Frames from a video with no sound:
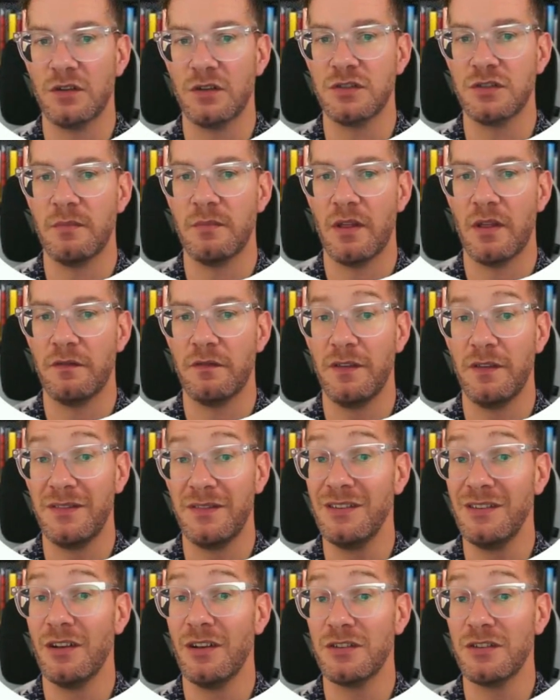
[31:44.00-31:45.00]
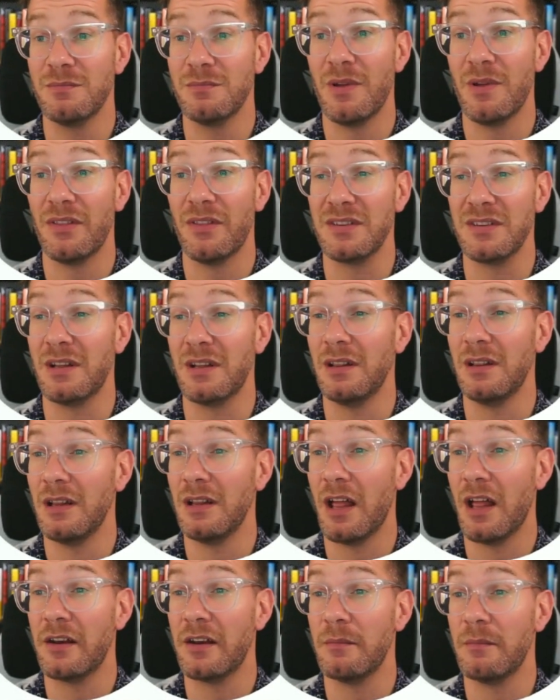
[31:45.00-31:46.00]
a month. $15 a month is a
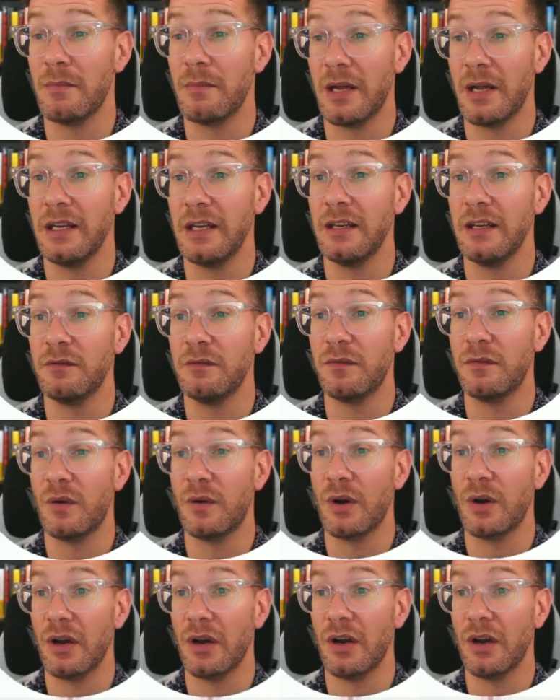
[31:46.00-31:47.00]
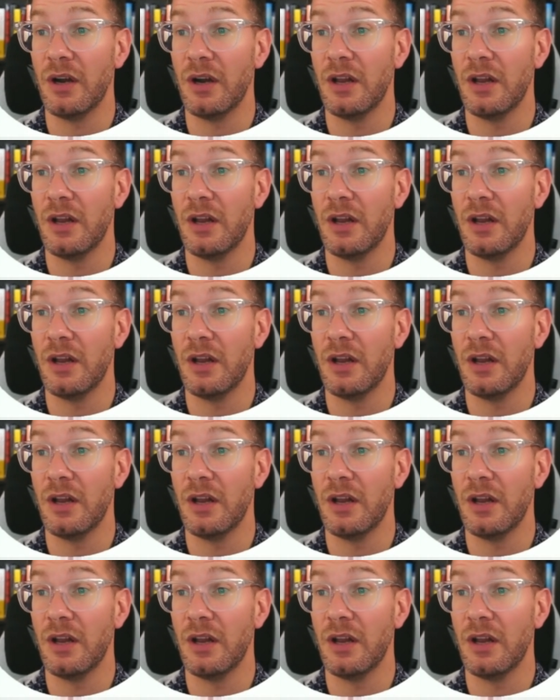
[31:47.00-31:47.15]
lot of money for,